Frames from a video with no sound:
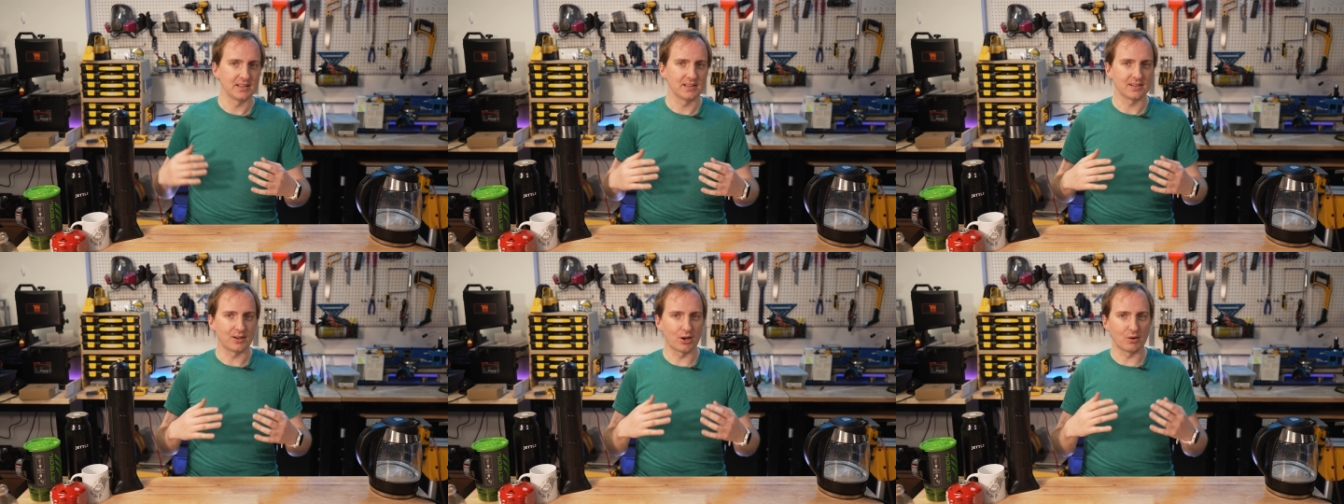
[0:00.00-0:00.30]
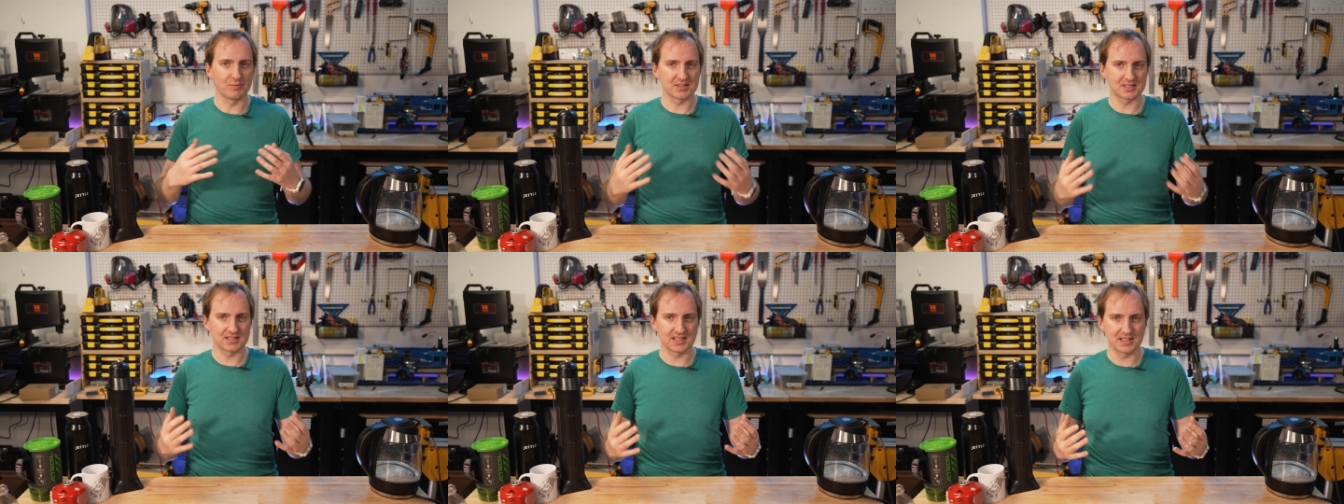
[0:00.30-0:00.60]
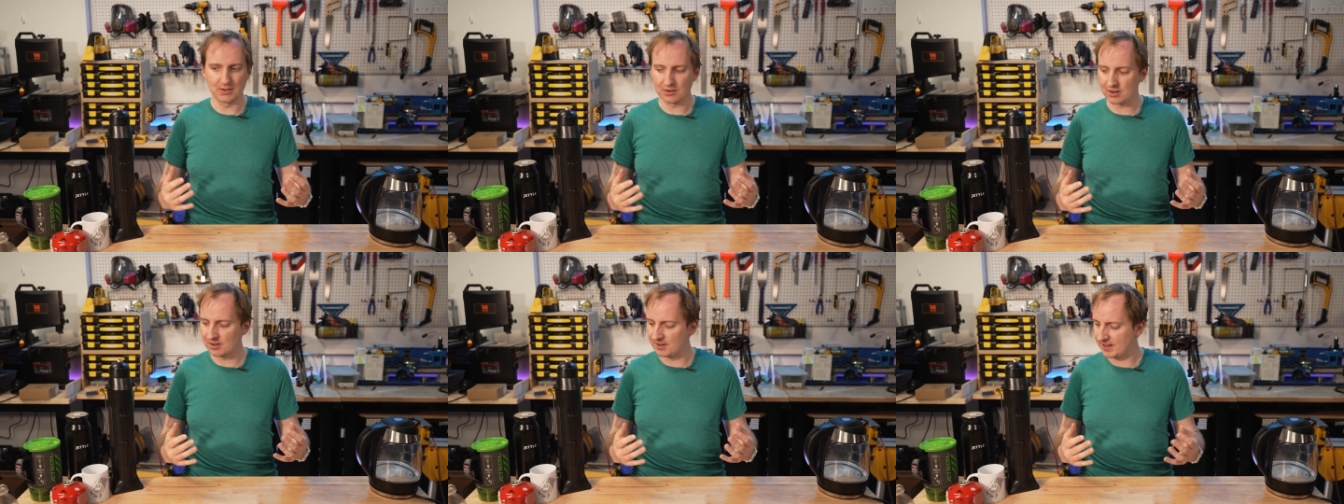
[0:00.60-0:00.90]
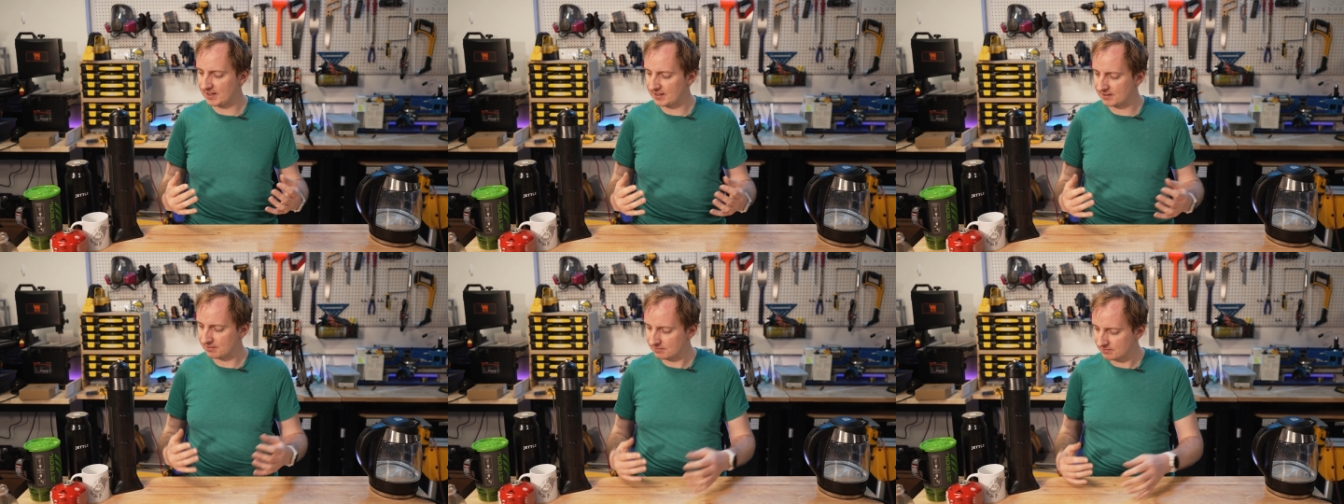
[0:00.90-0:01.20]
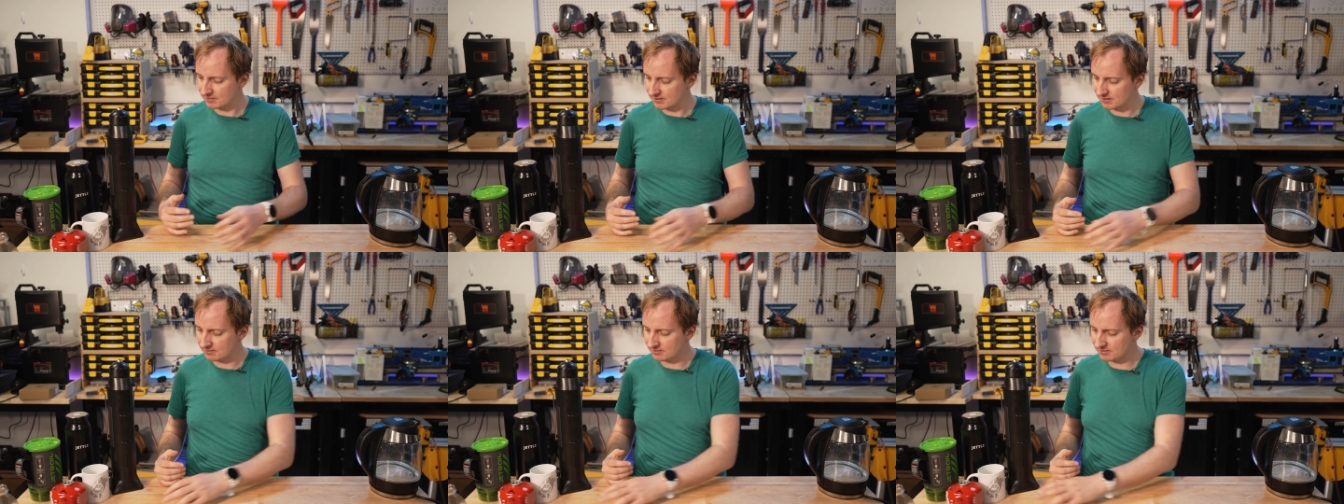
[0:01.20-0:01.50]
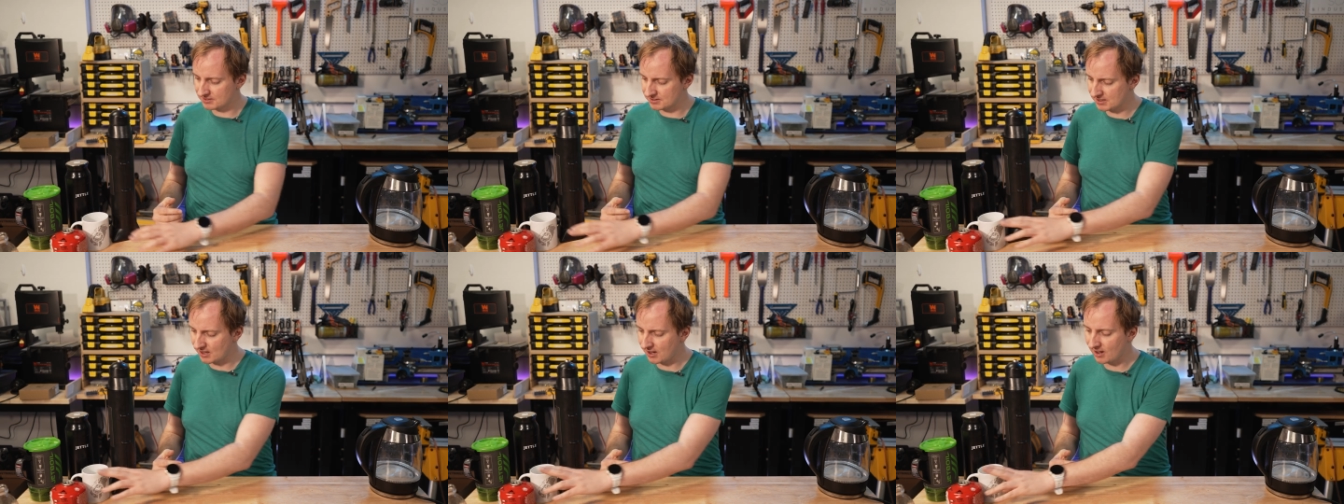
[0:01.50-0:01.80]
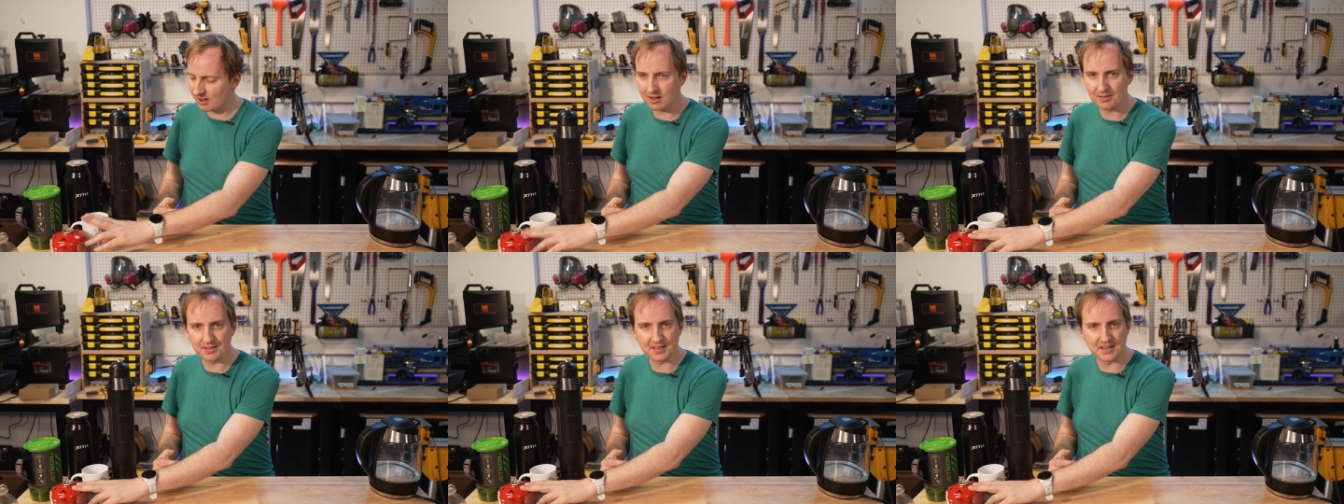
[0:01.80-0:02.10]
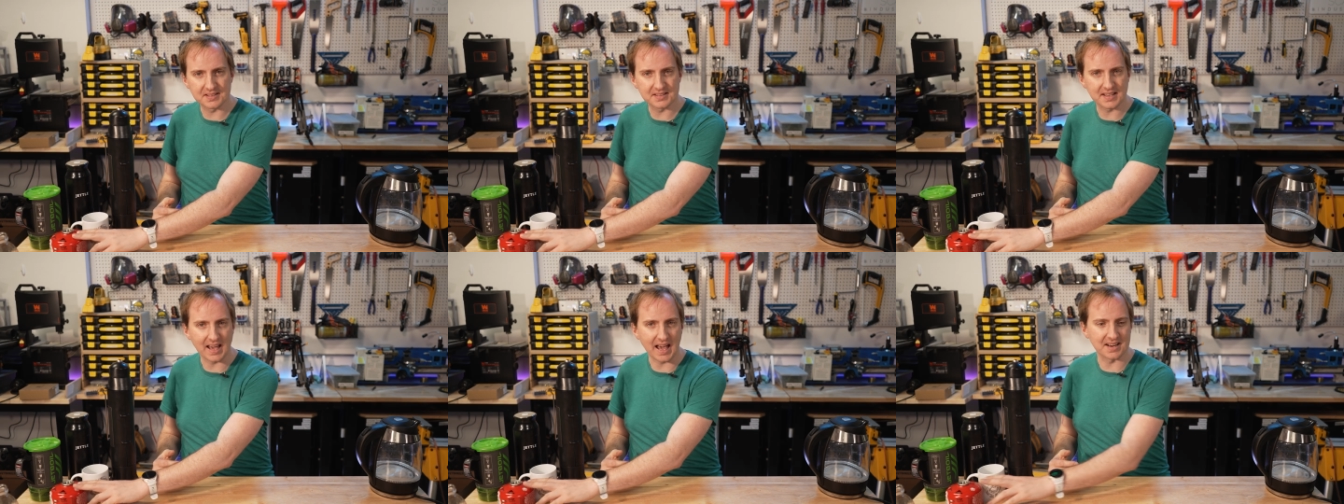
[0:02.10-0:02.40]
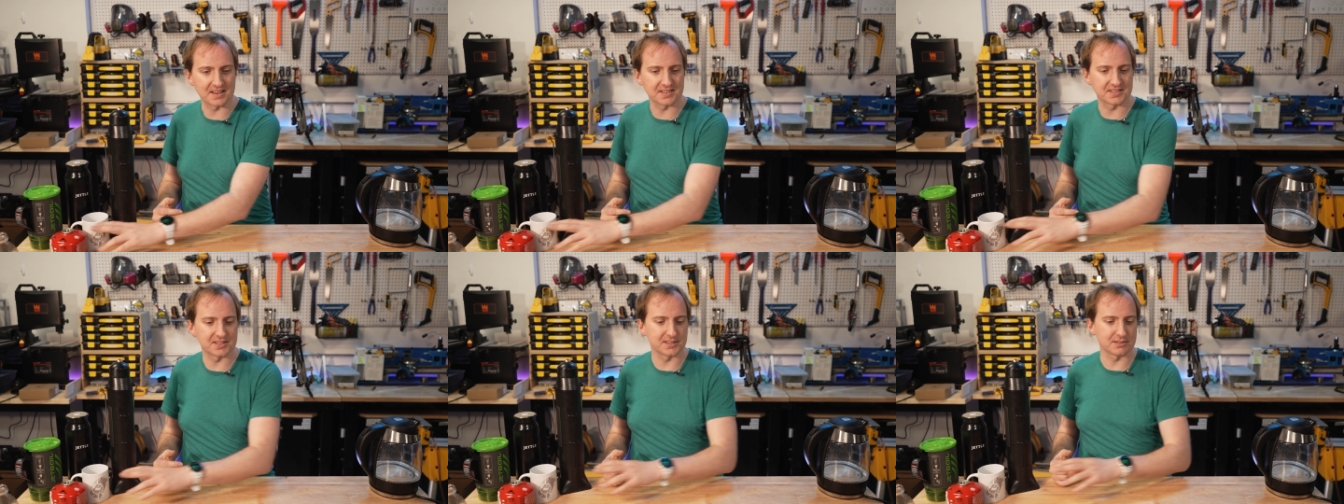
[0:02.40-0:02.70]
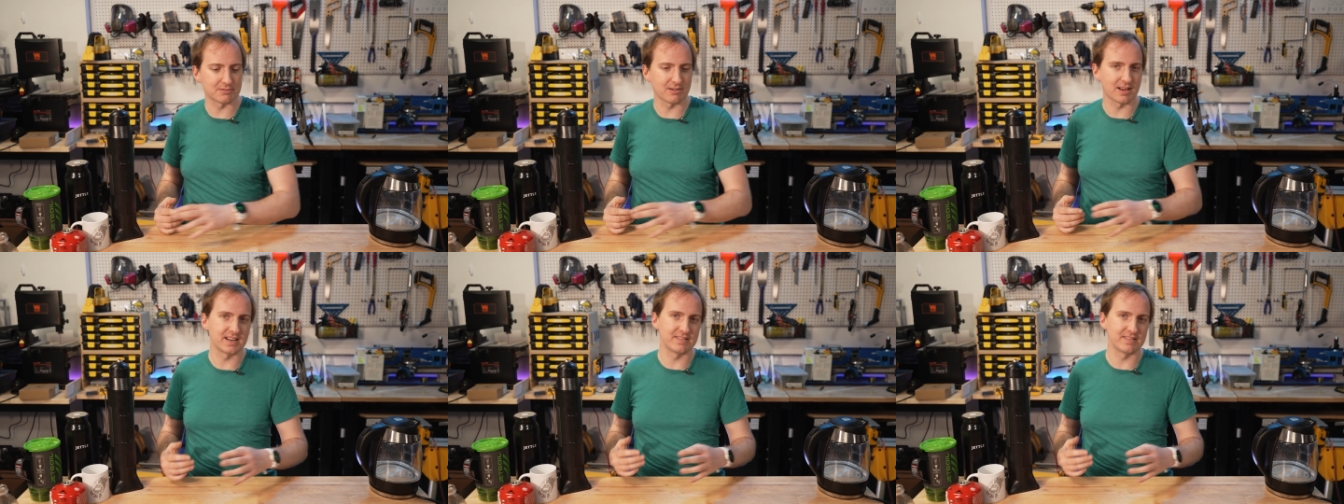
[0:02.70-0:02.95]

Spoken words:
obviously you've got to then cart these canisters around